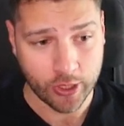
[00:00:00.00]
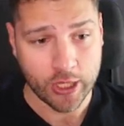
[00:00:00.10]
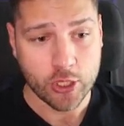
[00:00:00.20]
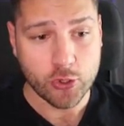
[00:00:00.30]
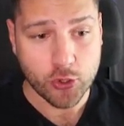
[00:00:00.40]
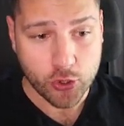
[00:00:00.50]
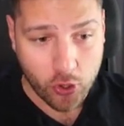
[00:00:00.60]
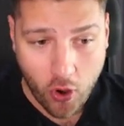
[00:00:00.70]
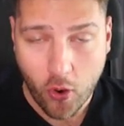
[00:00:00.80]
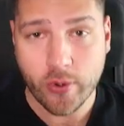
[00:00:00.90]
So you should
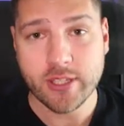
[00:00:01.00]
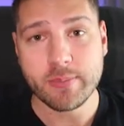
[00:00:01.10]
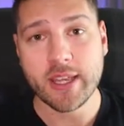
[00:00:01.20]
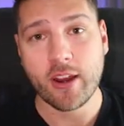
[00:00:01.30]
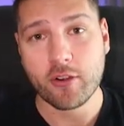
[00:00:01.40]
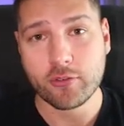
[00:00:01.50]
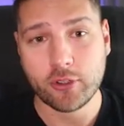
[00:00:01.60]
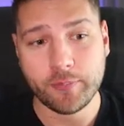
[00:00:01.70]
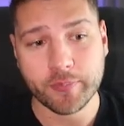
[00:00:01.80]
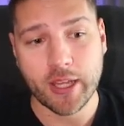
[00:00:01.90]
always be
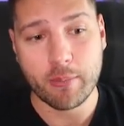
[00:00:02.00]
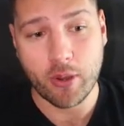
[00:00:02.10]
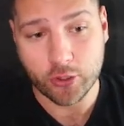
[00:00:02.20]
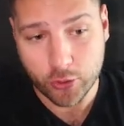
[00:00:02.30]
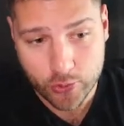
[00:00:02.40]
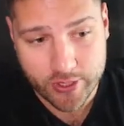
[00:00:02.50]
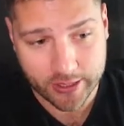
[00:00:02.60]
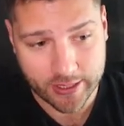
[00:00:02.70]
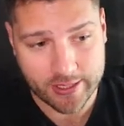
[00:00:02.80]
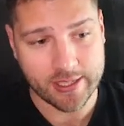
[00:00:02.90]
careful about using
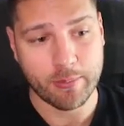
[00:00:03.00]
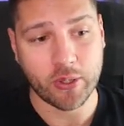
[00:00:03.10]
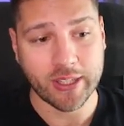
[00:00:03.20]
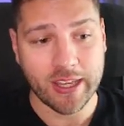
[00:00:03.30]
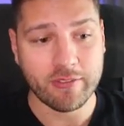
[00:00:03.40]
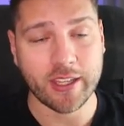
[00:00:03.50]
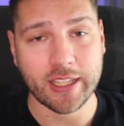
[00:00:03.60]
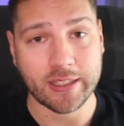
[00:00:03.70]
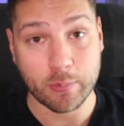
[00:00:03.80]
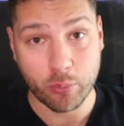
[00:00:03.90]
this, about giving it
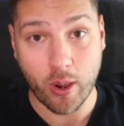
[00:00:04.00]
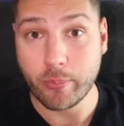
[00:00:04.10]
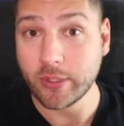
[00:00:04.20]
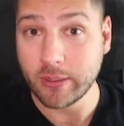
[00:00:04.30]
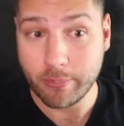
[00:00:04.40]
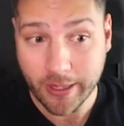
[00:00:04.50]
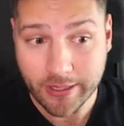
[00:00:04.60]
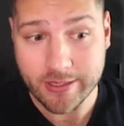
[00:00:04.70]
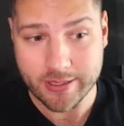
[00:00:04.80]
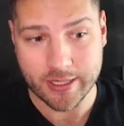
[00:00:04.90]
the proper
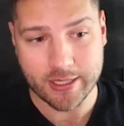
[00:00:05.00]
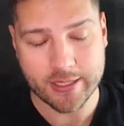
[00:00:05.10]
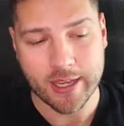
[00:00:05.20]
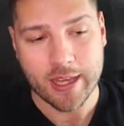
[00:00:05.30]
dependencies,